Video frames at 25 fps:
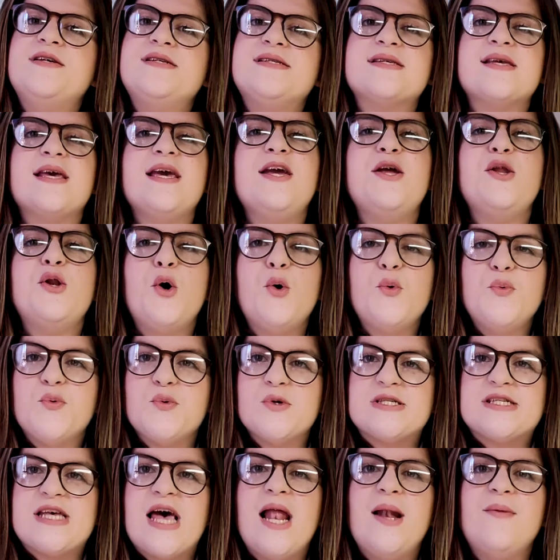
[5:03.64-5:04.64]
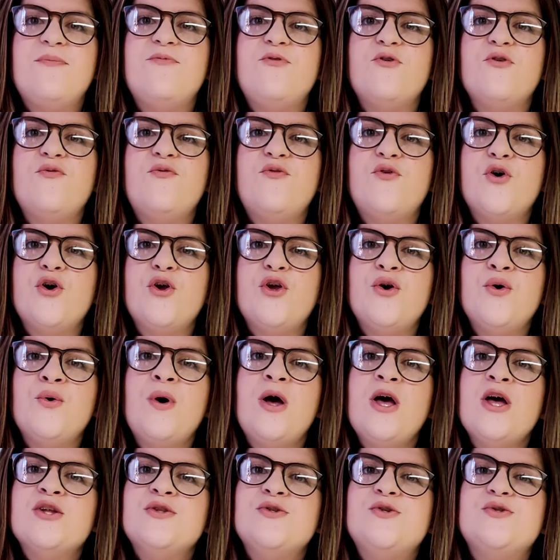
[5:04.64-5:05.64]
this keynote was helpful for you